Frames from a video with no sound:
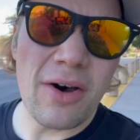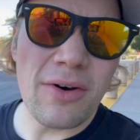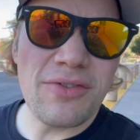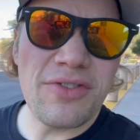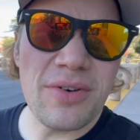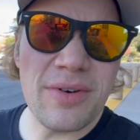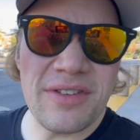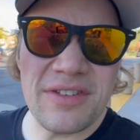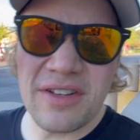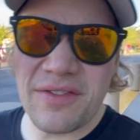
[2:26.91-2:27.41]

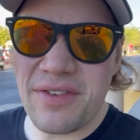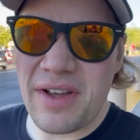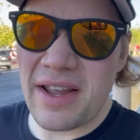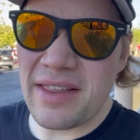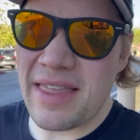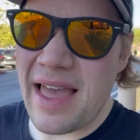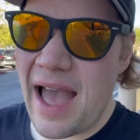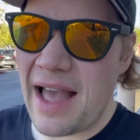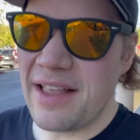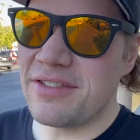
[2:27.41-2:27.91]
to and stuff
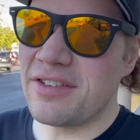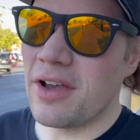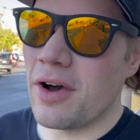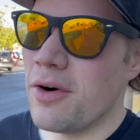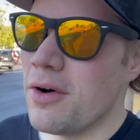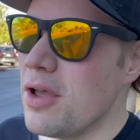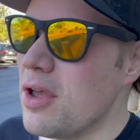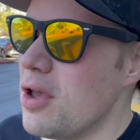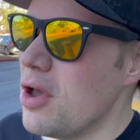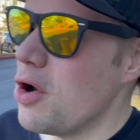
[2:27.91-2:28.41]
like that.
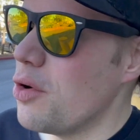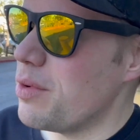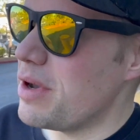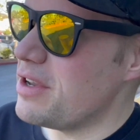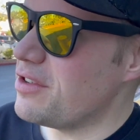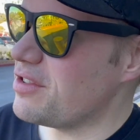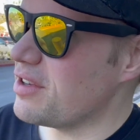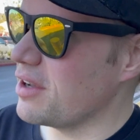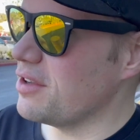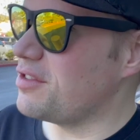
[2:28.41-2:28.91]
So
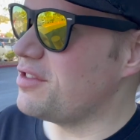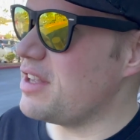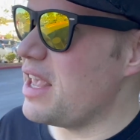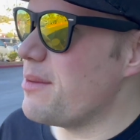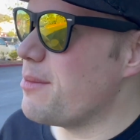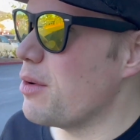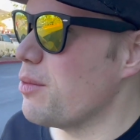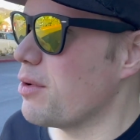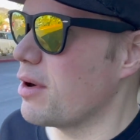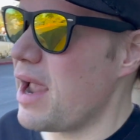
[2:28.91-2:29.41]
we shall see,
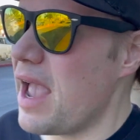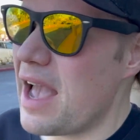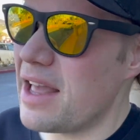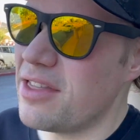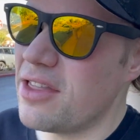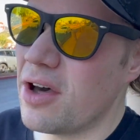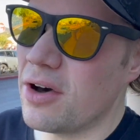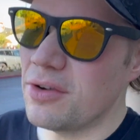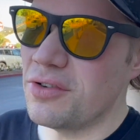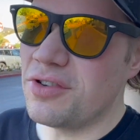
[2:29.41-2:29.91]
but we're headed
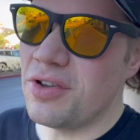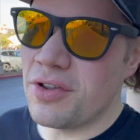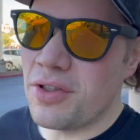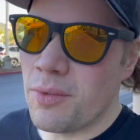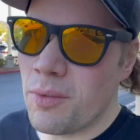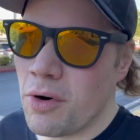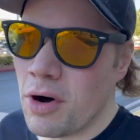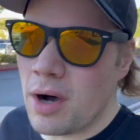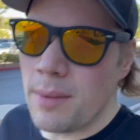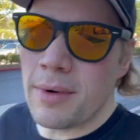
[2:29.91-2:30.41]
though to the
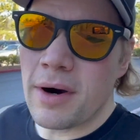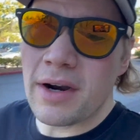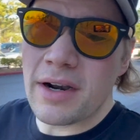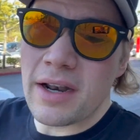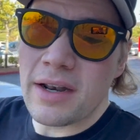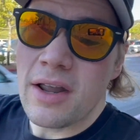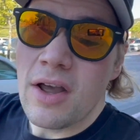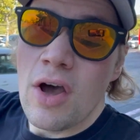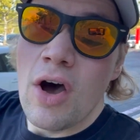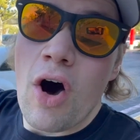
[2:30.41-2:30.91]
Walmart,
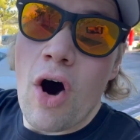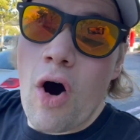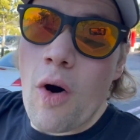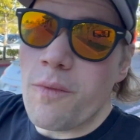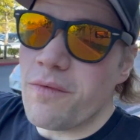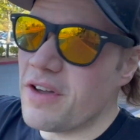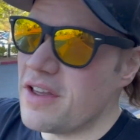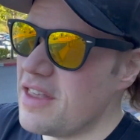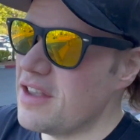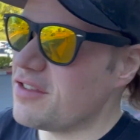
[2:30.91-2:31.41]
and
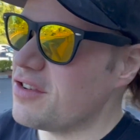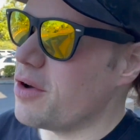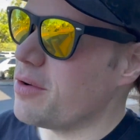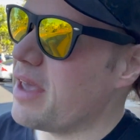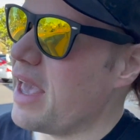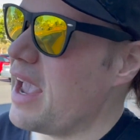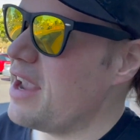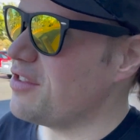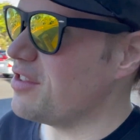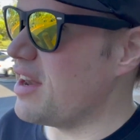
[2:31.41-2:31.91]
hopefully this
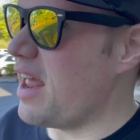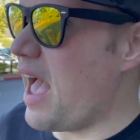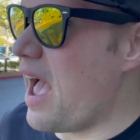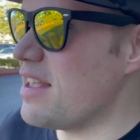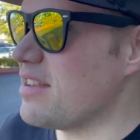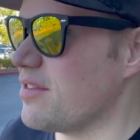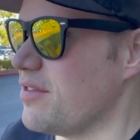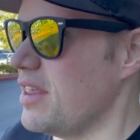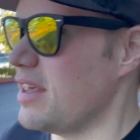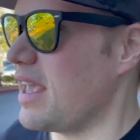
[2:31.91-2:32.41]
location
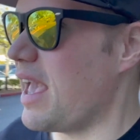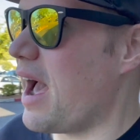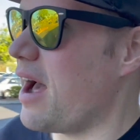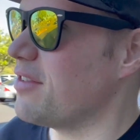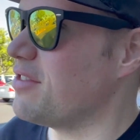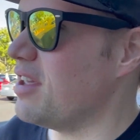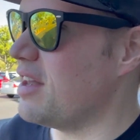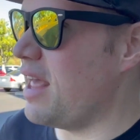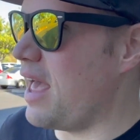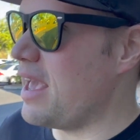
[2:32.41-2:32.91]
has everything
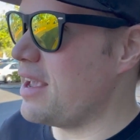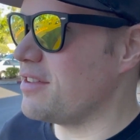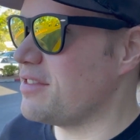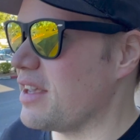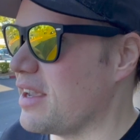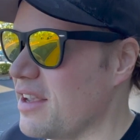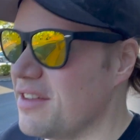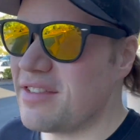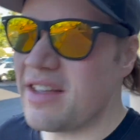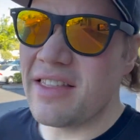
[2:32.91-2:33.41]
out today. Cause
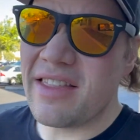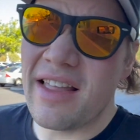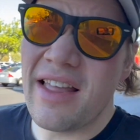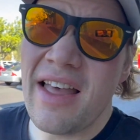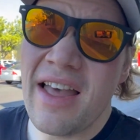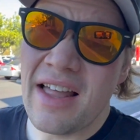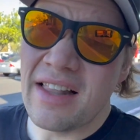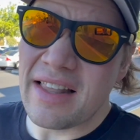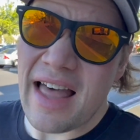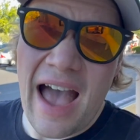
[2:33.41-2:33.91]
like I said,
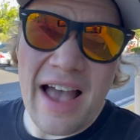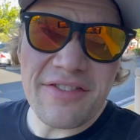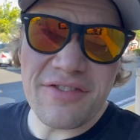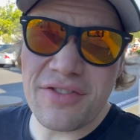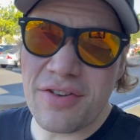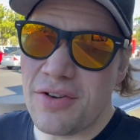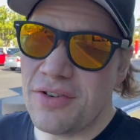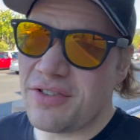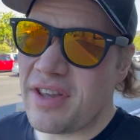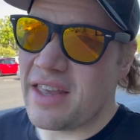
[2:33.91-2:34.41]
last
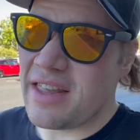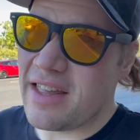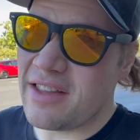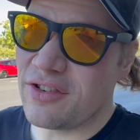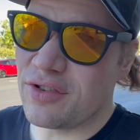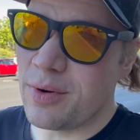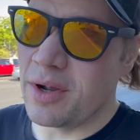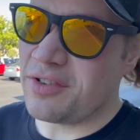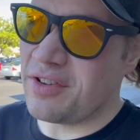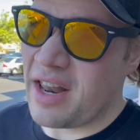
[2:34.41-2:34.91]
Tuesday, they
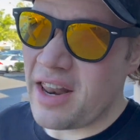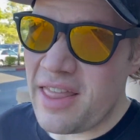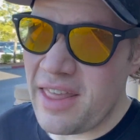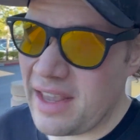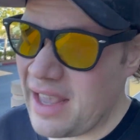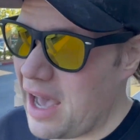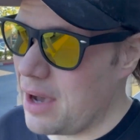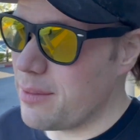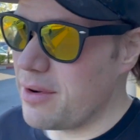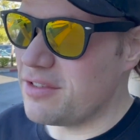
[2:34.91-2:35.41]
didn't switch
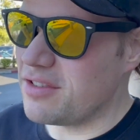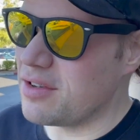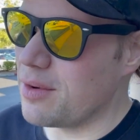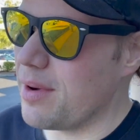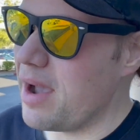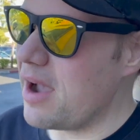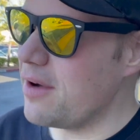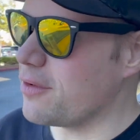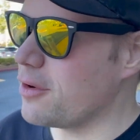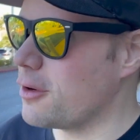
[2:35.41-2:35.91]
anything out
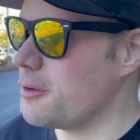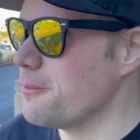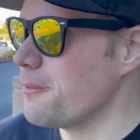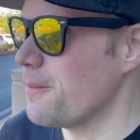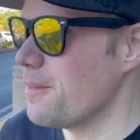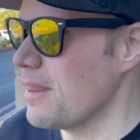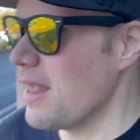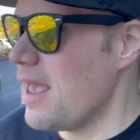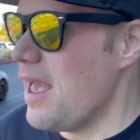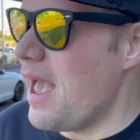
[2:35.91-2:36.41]
whatsoever.
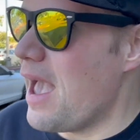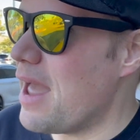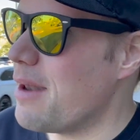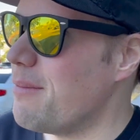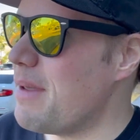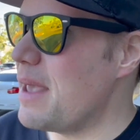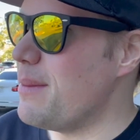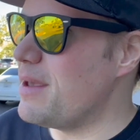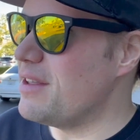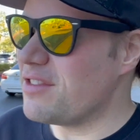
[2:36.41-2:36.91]
And
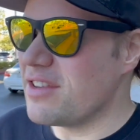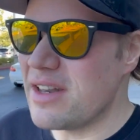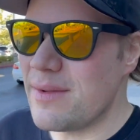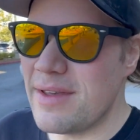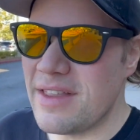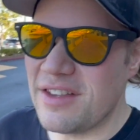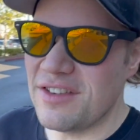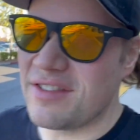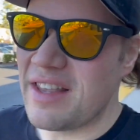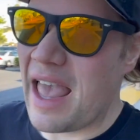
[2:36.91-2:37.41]
maybe it's gonna
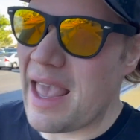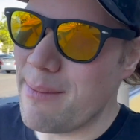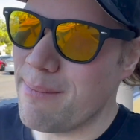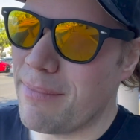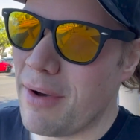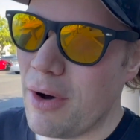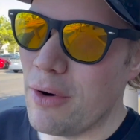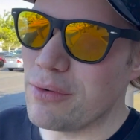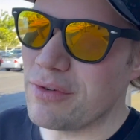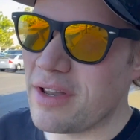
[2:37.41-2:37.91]
be the same
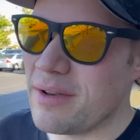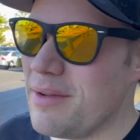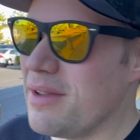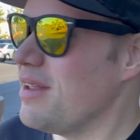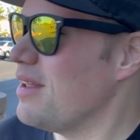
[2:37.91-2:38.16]
boat, and